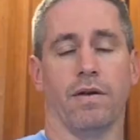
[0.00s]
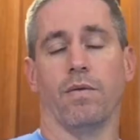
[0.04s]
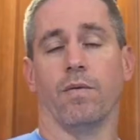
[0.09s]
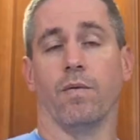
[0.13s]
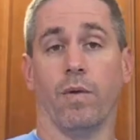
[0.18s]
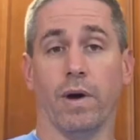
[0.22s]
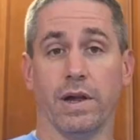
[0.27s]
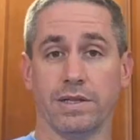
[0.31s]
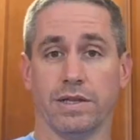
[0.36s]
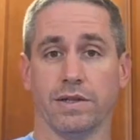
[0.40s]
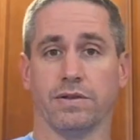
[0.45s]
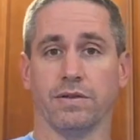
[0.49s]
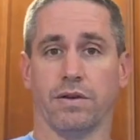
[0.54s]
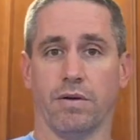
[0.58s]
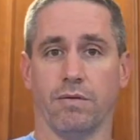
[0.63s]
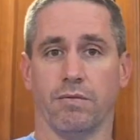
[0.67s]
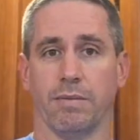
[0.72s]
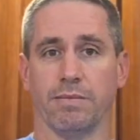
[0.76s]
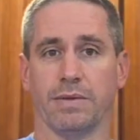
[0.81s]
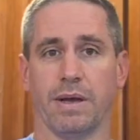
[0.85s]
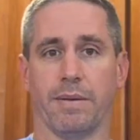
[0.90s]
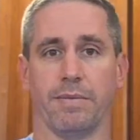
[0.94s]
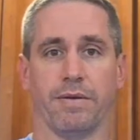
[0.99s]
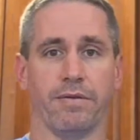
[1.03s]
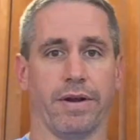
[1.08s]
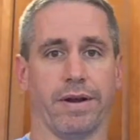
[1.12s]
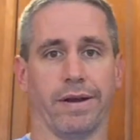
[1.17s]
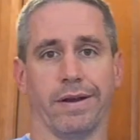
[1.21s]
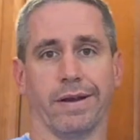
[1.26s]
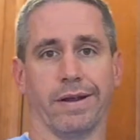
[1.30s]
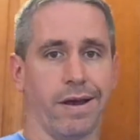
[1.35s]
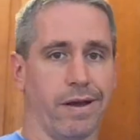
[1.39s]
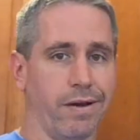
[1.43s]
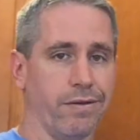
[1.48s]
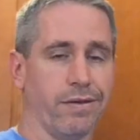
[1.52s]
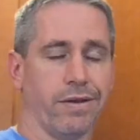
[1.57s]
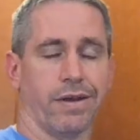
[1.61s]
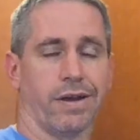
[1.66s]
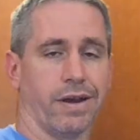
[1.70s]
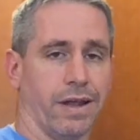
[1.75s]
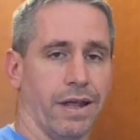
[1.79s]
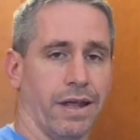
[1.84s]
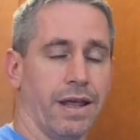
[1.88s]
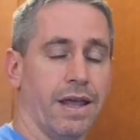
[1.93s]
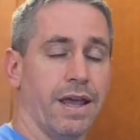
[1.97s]
Once it's all warmed up and ready to go, you're
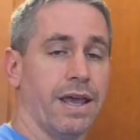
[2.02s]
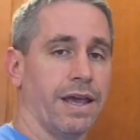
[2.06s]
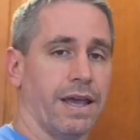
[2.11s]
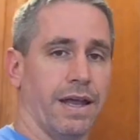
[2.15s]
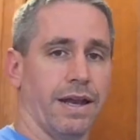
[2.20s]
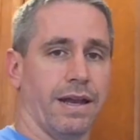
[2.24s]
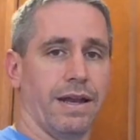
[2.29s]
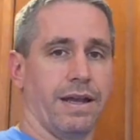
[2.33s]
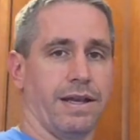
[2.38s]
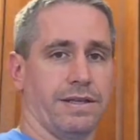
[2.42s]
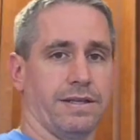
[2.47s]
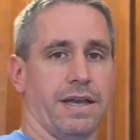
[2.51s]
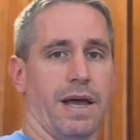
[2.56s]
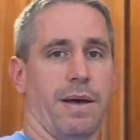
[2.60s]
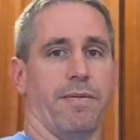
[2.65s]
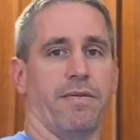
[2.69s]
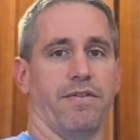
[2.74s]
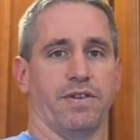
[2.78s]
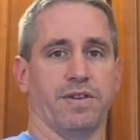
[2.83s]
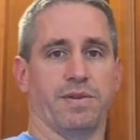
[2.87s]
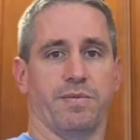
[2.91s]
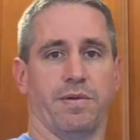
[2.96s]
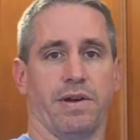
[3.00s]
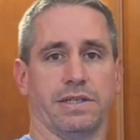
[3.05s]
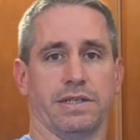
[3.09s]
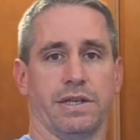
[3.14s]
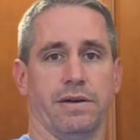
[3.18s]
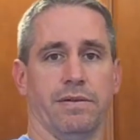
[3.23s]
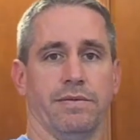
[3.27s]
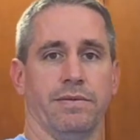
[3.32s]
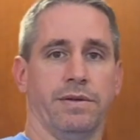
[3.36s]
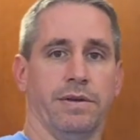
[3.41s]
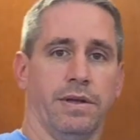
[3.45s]
going to get a nice cup of espresso.